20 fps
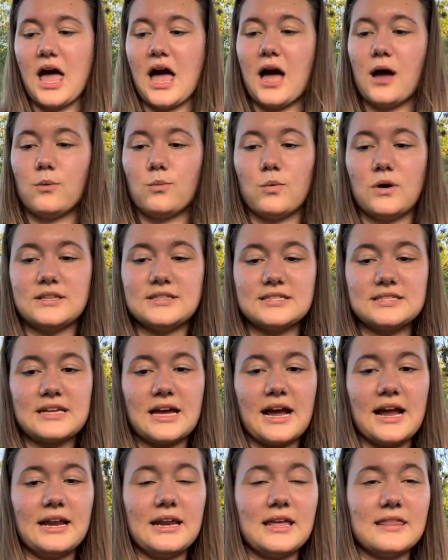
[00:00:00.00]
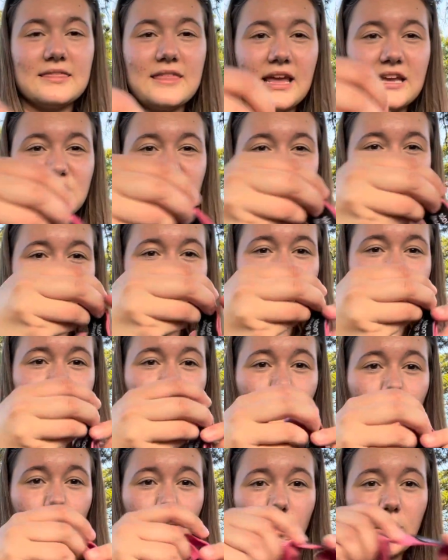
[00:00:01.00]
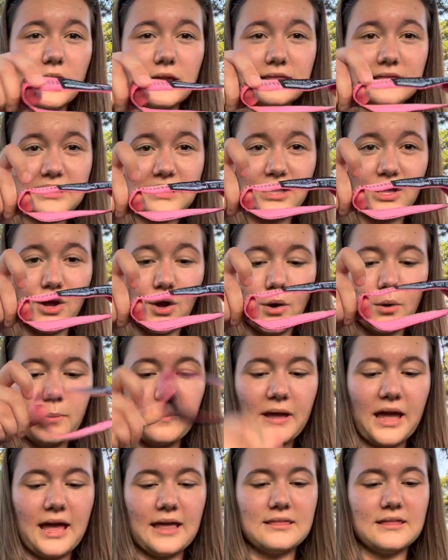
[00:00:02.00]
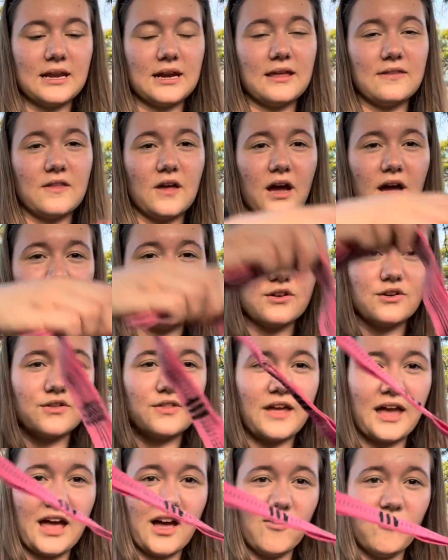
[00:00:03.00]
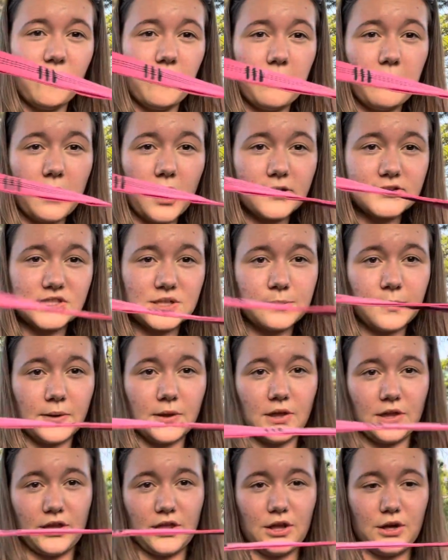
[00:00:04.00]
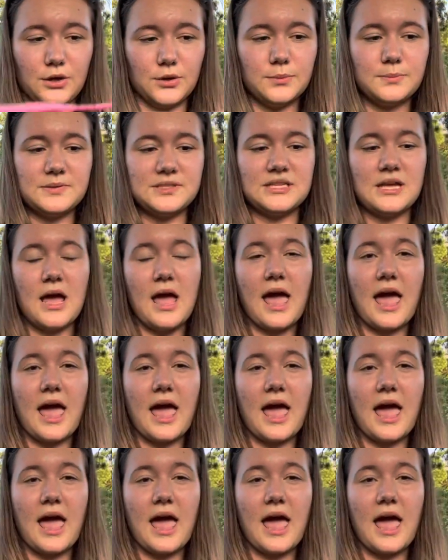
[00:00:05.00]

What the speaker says: On one side, they just have one loop, and then on the other, they have multiple loops.